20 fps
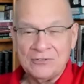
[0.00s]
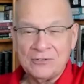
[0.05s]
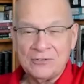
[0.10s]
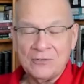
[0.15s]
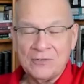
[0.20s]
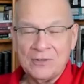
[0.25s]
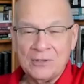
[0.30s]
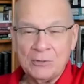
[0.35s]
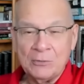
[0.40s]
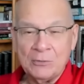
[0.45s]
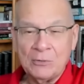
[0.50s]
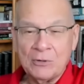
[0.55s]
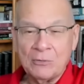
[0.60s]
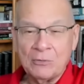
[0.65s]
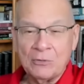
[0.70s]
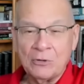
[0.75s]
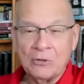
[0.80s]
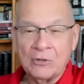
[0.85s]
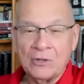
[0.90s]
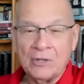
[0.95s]
so that you
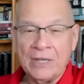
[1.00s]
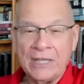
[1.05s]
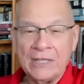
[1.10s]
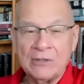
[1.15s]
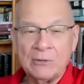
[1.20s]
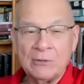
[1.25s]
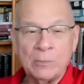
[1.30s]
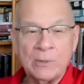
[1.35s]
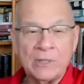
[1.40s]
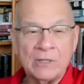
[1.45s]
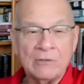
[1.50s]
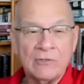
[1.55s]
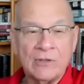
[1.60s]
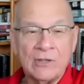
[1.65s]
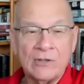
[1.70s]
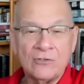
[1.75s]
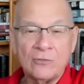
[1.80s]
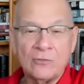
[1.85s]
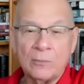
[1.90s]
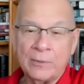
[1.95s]
don't look like you're being
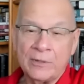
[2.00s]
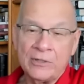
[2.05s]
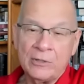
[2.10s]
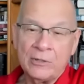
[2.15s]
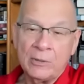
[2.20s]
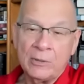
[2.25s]
vengeful, but you